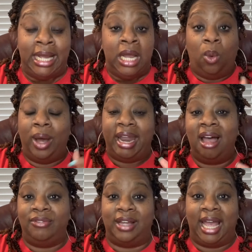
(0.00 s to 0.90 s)

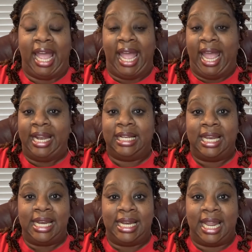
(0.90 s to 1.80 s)
Whatever.
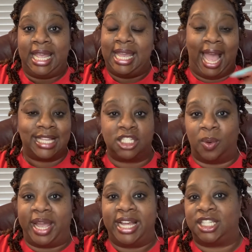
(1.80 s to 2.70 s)
And he has
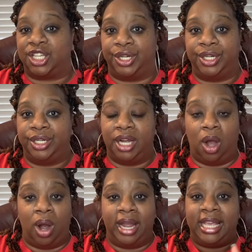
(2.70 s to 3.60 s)
no answer,
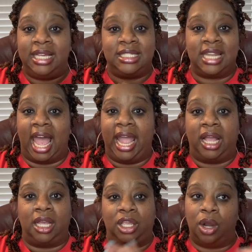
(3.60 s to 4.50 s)
or he's
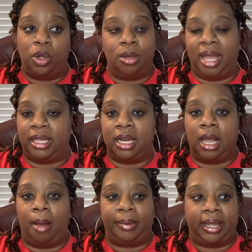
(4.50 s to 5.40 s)
like, you know, you're making it
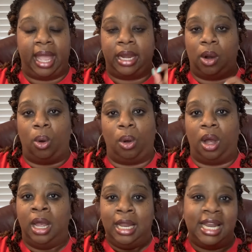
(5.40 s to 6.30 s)
complicated,
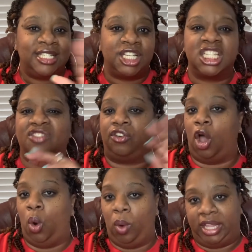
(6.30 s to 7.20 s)
or let's just
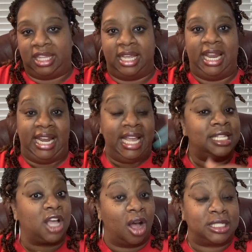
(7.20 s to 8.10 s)
flow with it. And he
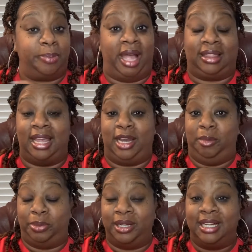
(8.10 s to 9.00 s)
talks about that in the
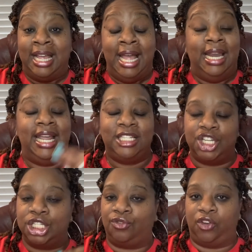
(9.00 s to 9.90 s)
book. Let's
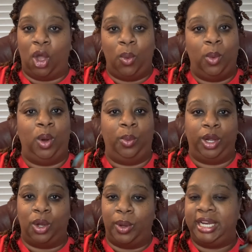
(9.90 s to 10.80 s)
just flow with where we're
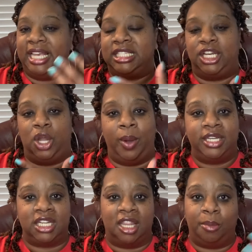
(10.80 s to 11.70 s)
going, get to know
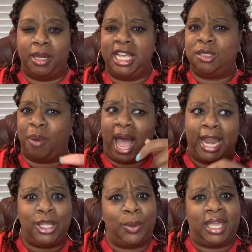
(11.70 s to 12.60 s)
each other. But he's
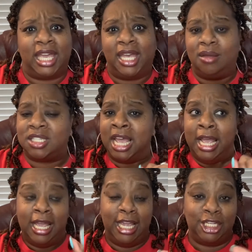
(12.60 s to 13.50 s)
buying you gifts.
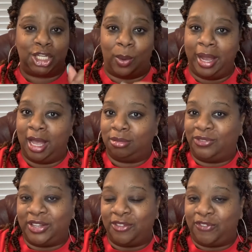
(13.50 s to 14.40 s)
He's showing up
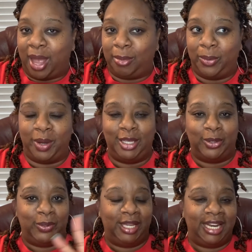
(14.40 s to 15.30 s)
for the family
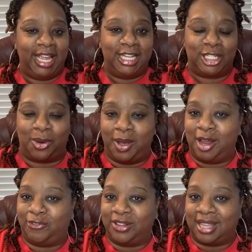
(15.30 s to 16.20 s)
reunion. He's showing
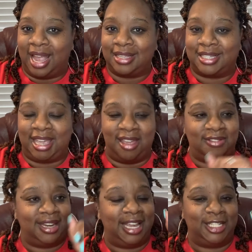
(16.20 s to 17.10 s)
up for
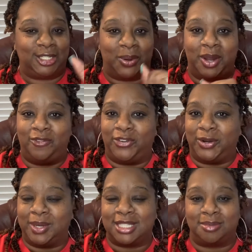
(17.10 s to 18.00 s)
Thanksgiving. He's showing up for
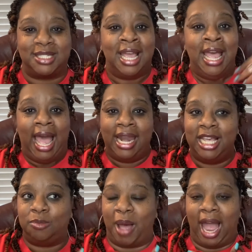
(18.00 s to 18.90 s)
Christmas. And
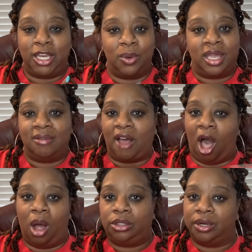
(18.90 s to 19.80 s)
he's buying you gifts
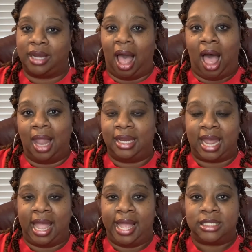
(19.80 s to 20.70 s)
all during the
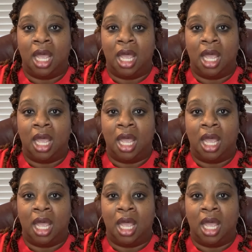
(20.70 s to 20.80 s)
holidays.